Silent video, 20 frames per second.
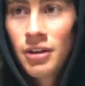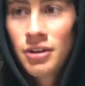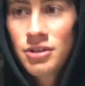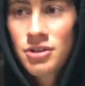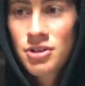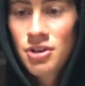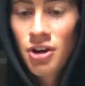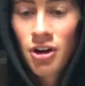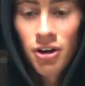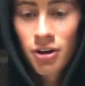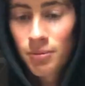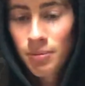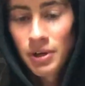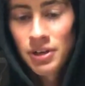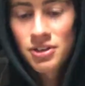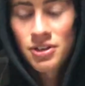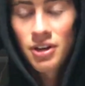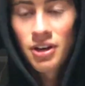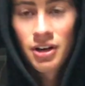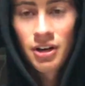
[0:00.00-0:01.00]
chunk my
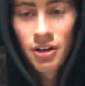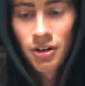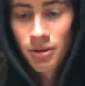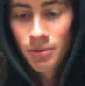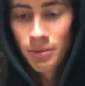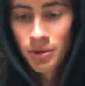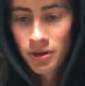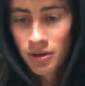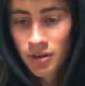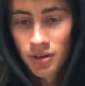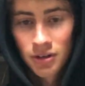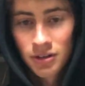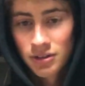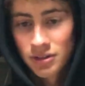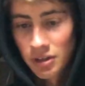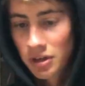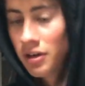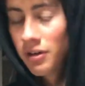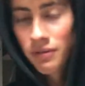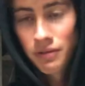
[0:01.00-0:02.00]
shot out of the bunker because
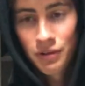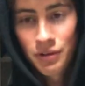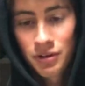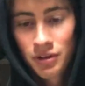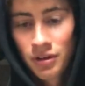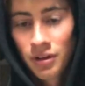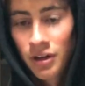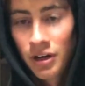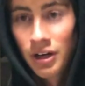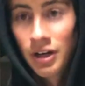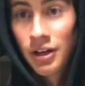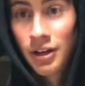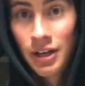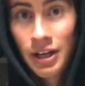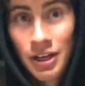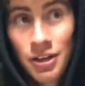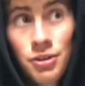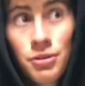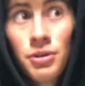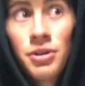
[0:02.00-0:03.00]
I don't have a good lie,
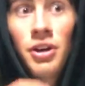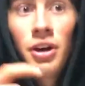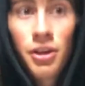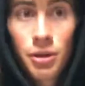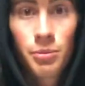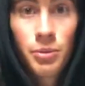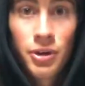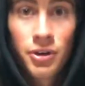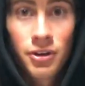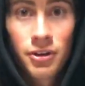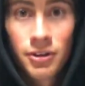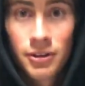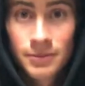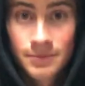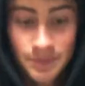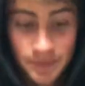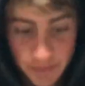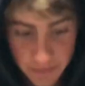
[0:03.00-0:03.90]
into another bunker,